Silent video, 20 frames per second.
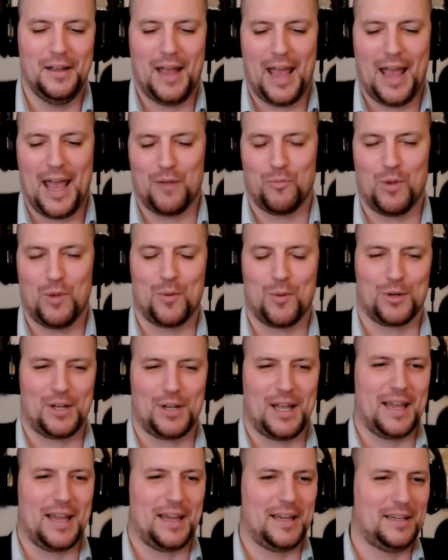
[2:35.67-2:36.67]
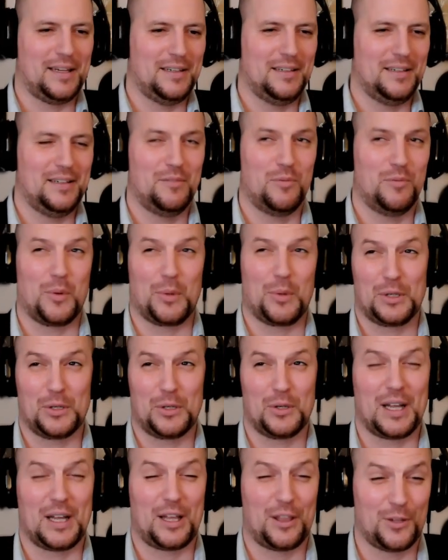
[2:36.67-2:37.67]
And we were like, we were literally
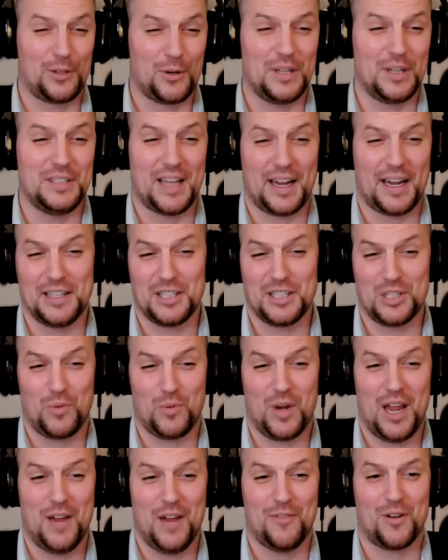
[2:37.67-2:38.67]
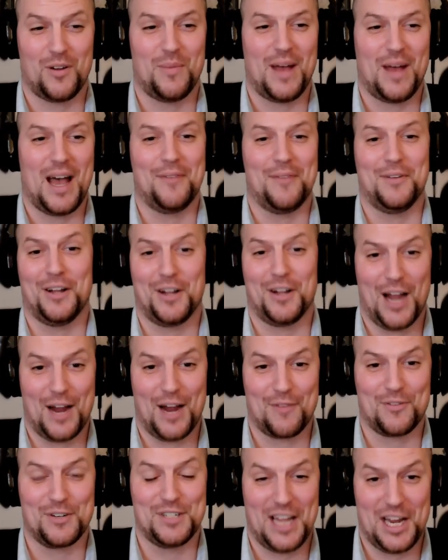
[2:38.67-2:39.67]
like 30 seconds away from having a
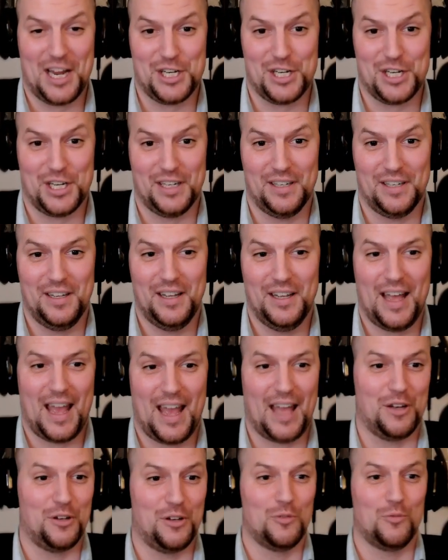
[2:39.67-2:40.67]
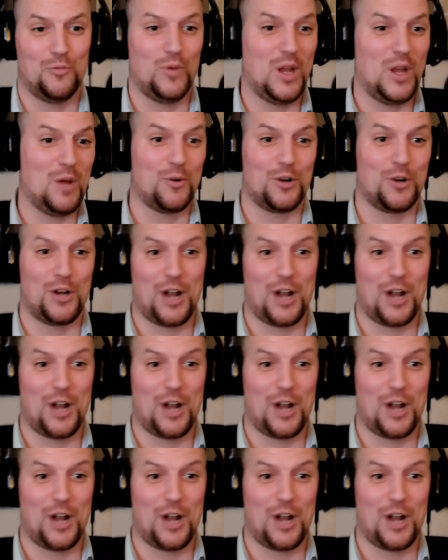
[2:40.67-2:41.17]
confrontation. And we were